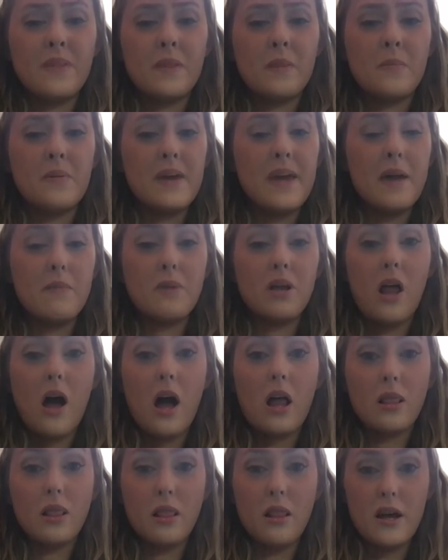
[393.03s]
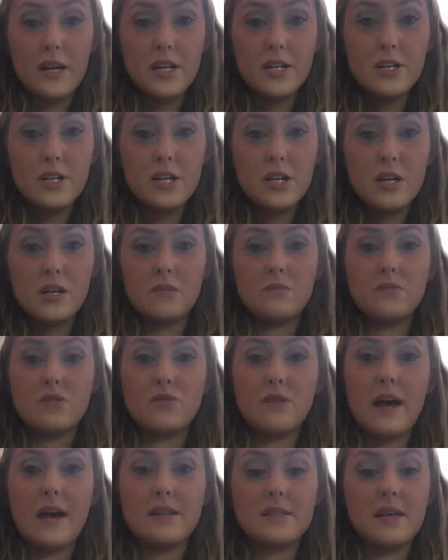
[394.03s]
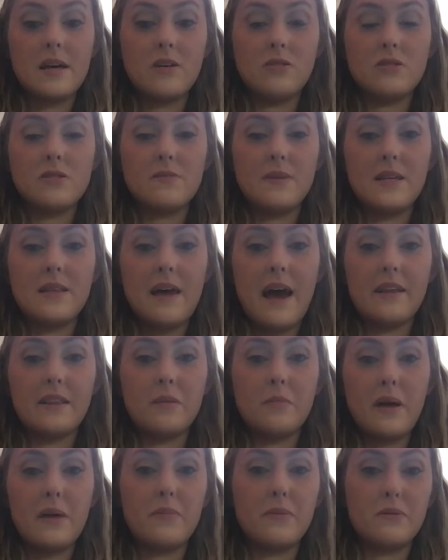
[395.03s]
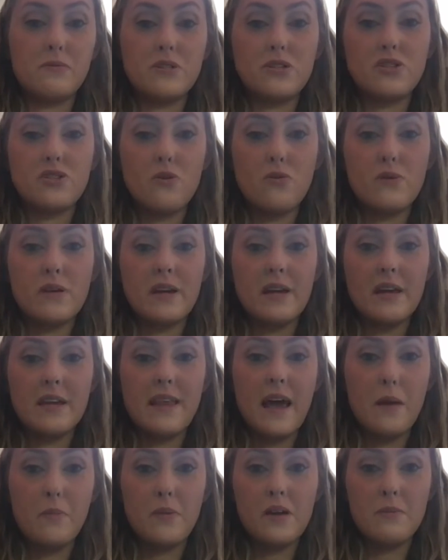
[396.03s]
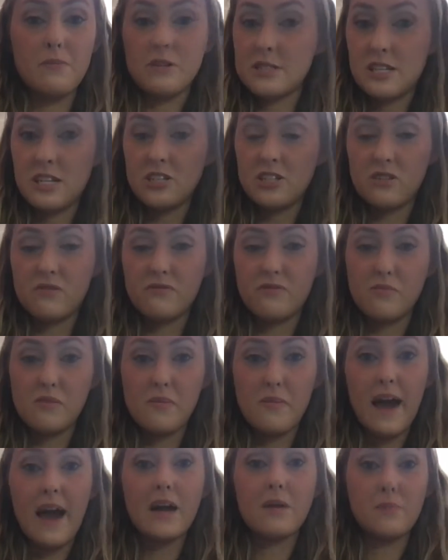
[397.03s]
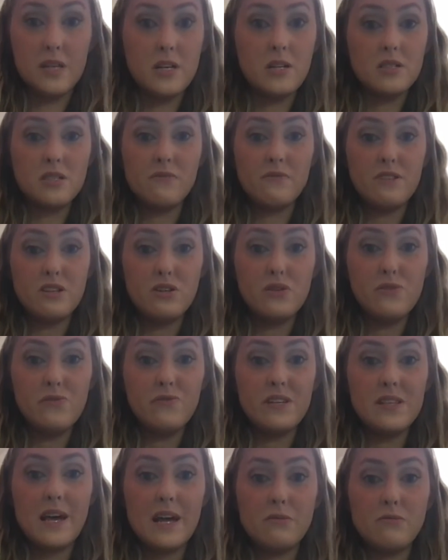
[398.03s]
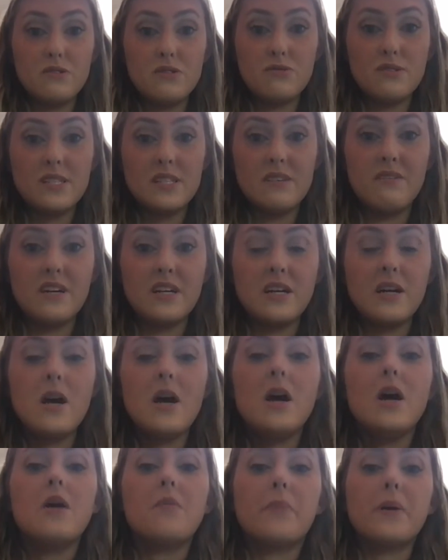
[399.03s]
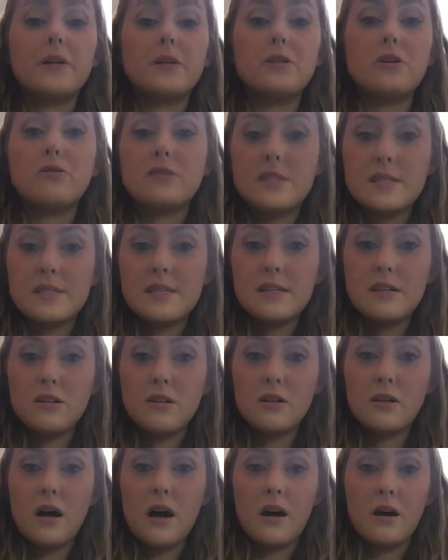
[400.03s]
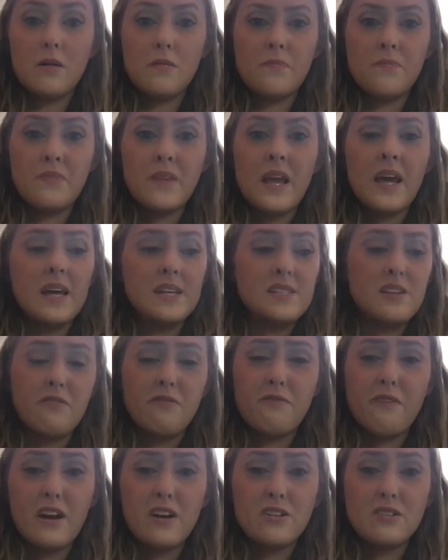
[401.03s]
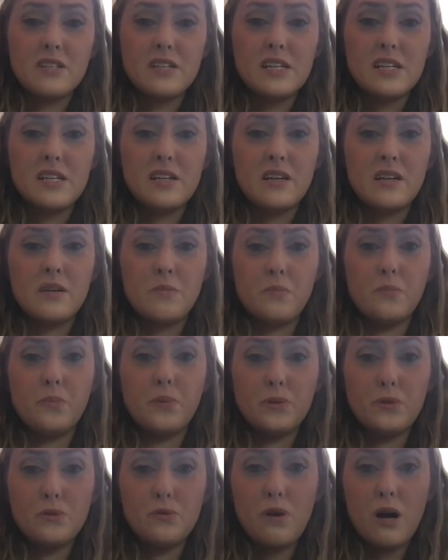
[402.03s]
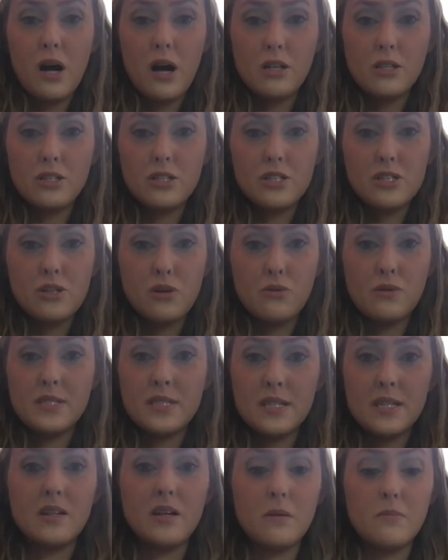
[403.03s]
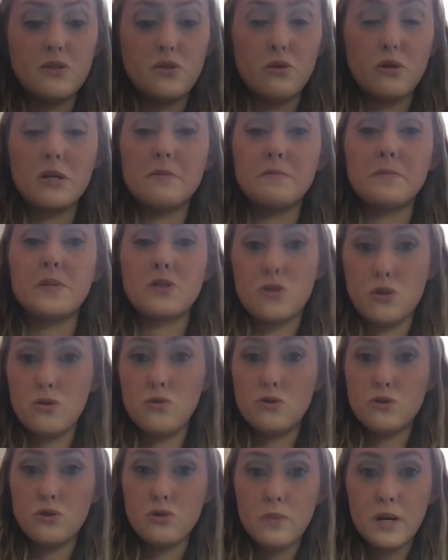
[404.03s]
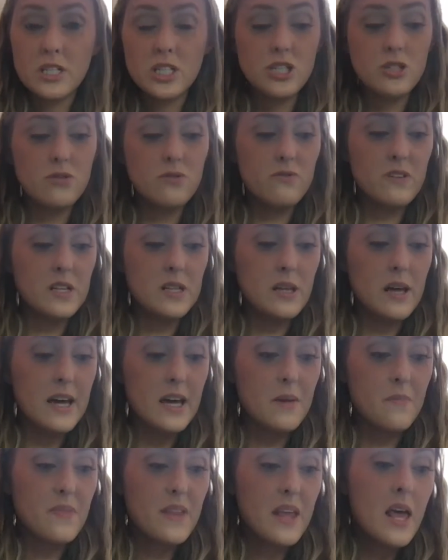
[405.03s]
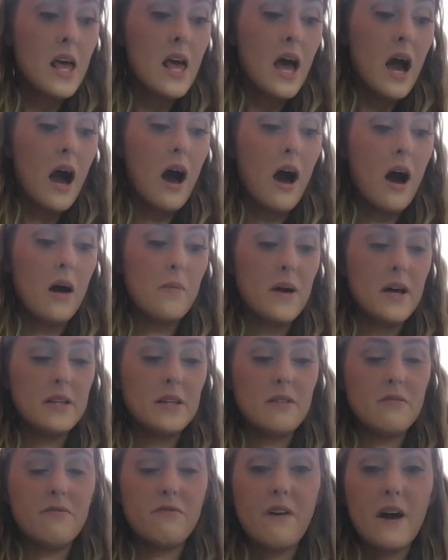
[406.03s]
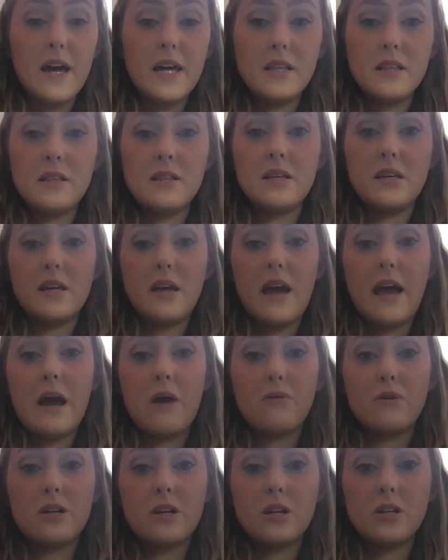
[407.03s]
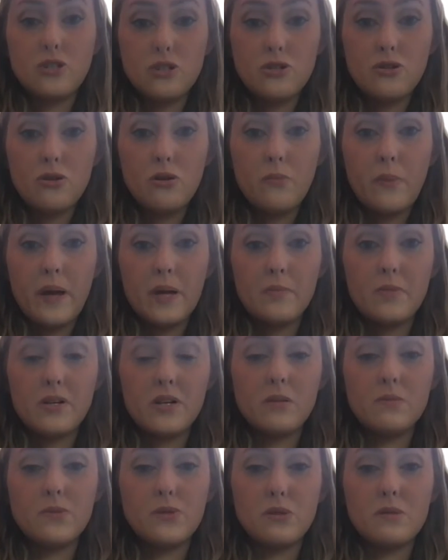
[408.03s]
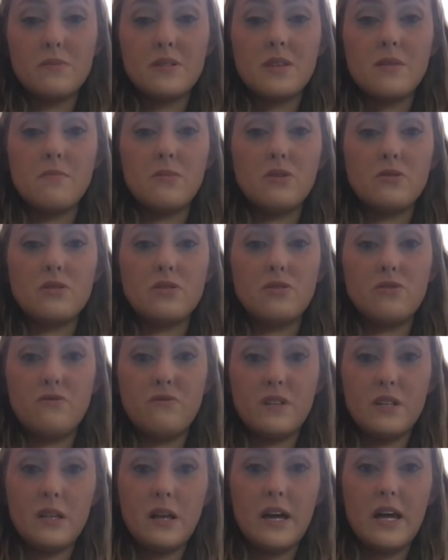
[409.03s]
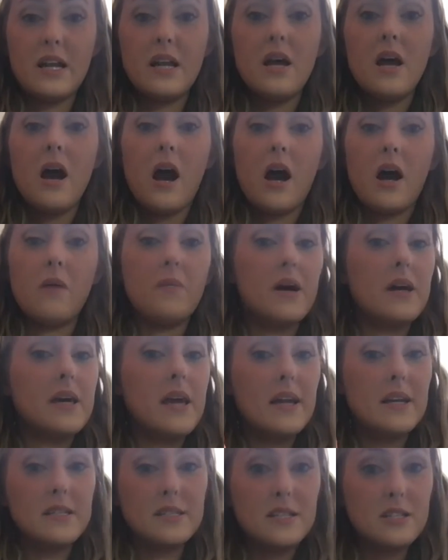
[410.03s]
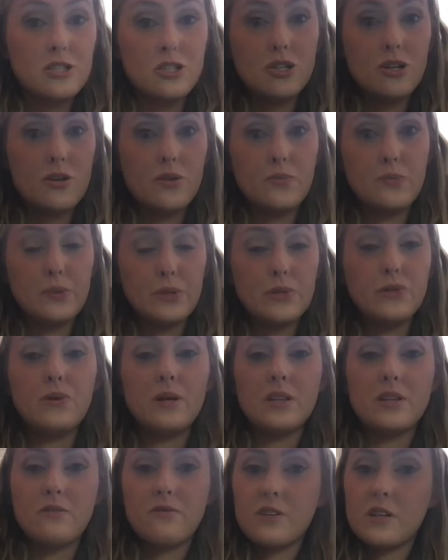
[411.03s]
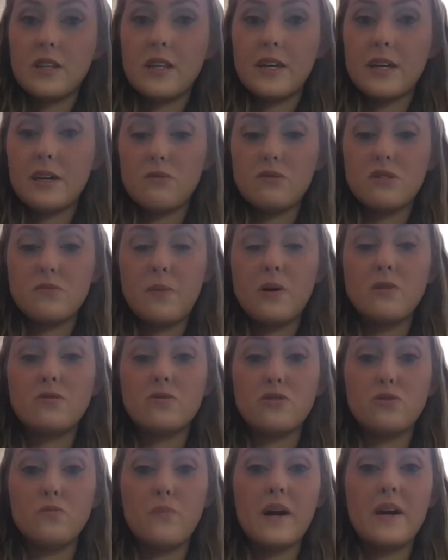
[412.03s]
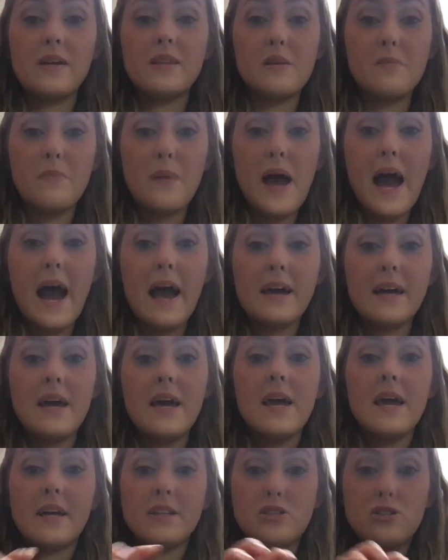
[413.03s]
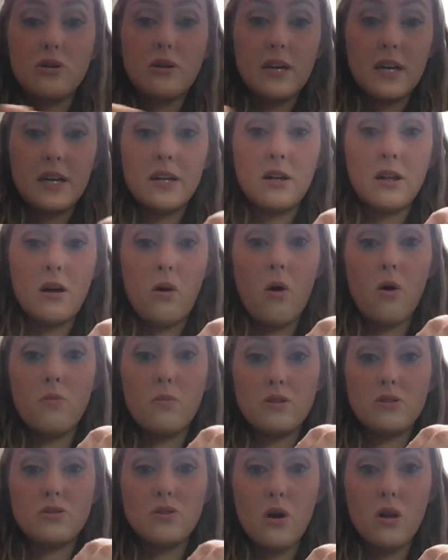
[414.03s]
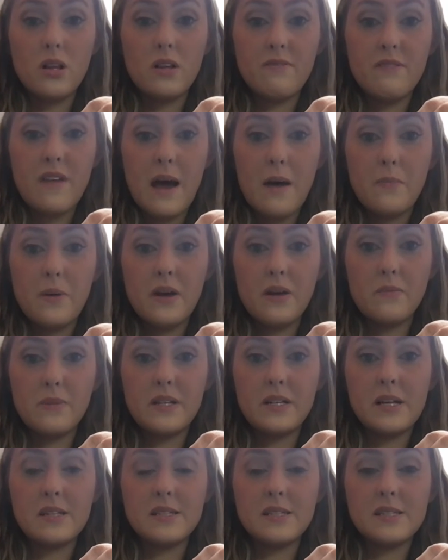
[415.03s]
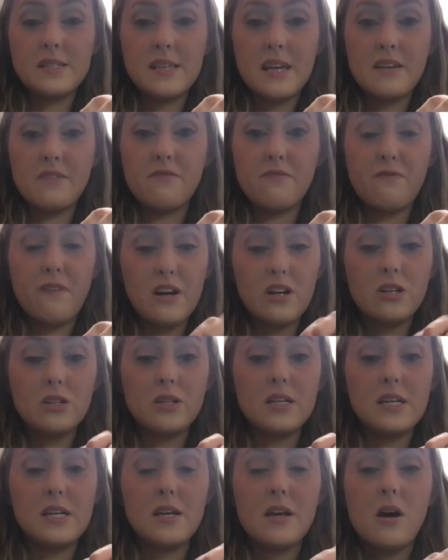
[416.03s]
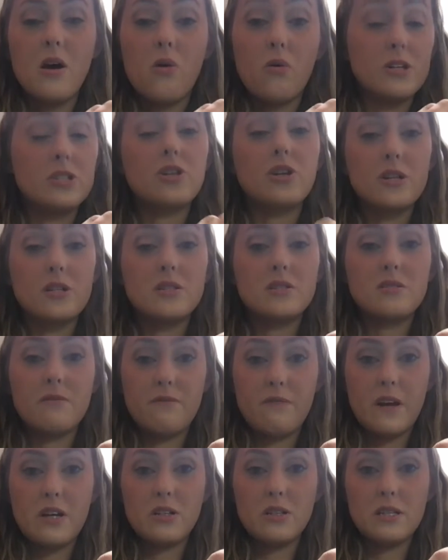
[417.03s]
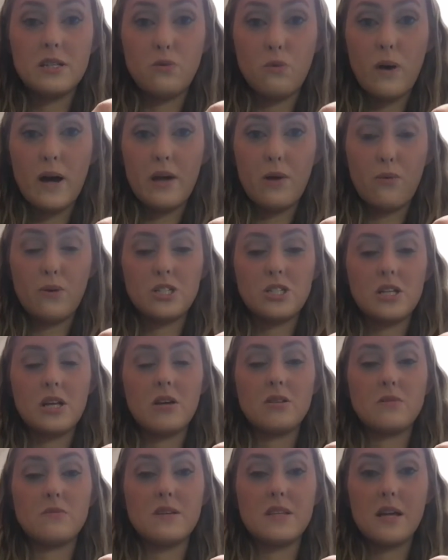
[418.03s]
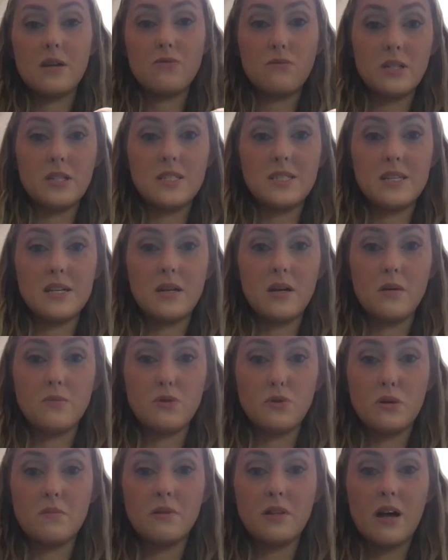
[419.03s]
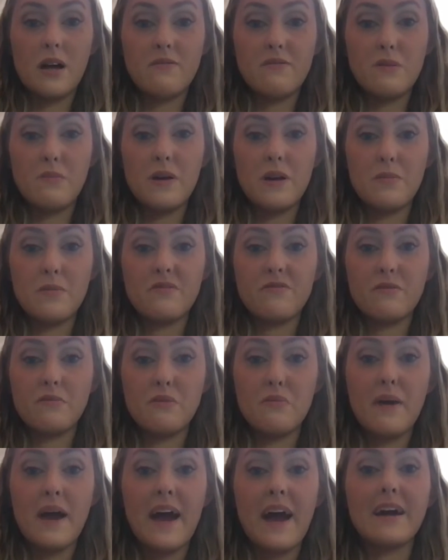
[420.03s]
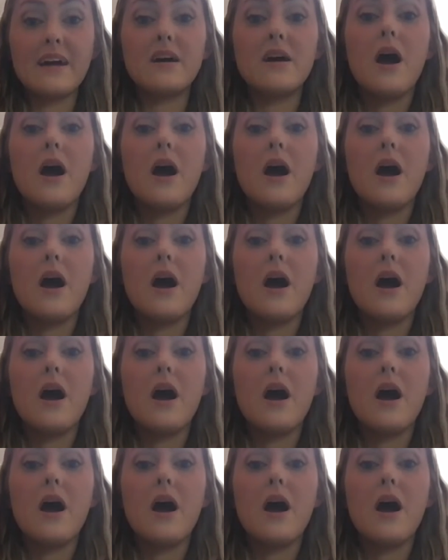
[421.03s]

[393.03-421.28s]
became a lot lighter, so that tells me that the paper was soaking in that pigmentation from the back because of the UV that it was receiving, but you know, still is a fairly blue color, so it didn't absorb too much UV light. And then finally, our control paper absorbed the most UV light. Again, it didn't turn blue on the front like it was supposed to, but in the back, it took in almost all of that pigment and stayed turned fairly white, which tells me that it really did absorb a lot of the pigment from the back